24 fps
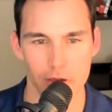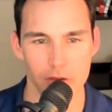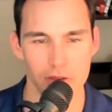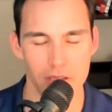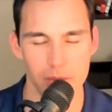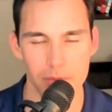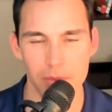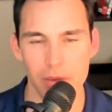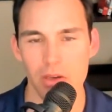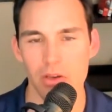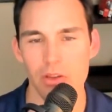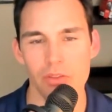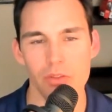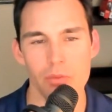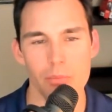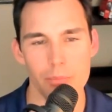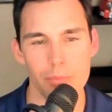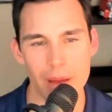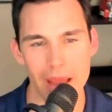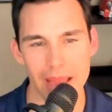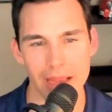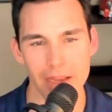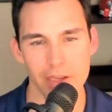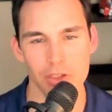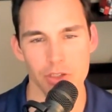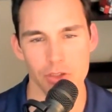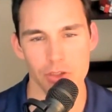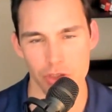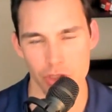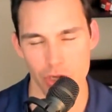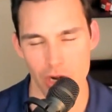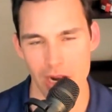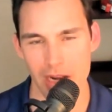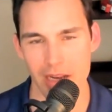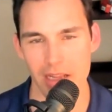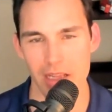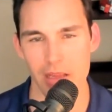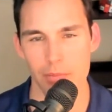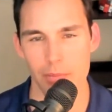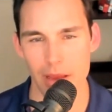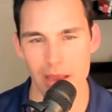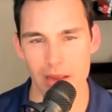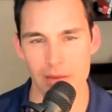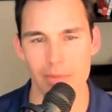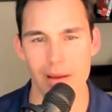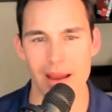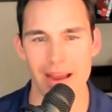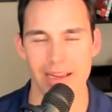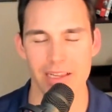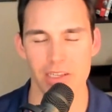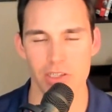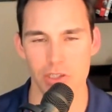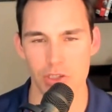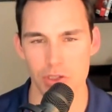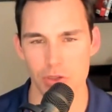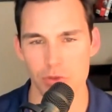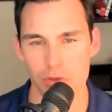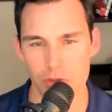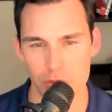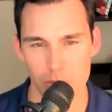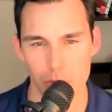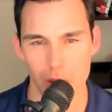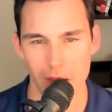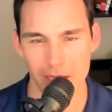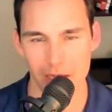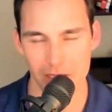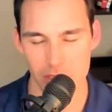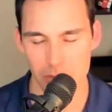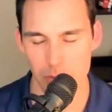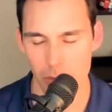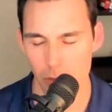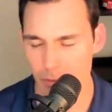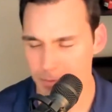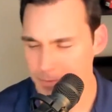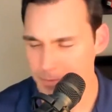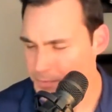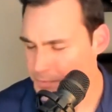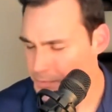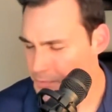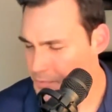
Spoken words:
Typically the banks are trying to get paid back as soon as possible,